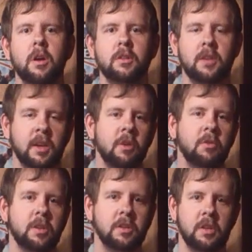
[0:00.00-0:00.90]
Second
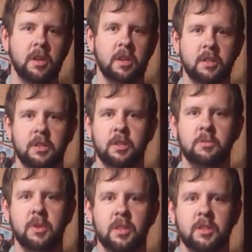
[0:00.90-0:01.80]
reason is, is
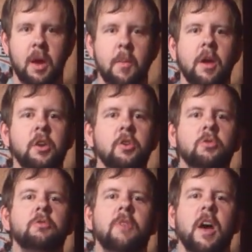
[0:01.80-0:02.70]
because I'm a
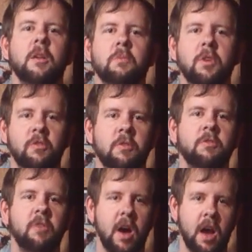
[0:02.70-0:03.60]
huge fan of Double
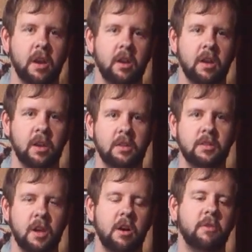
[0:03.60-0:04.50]
Fine
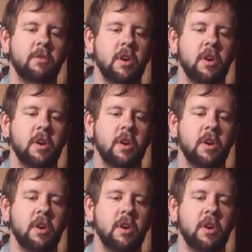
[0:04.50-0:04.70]
itself.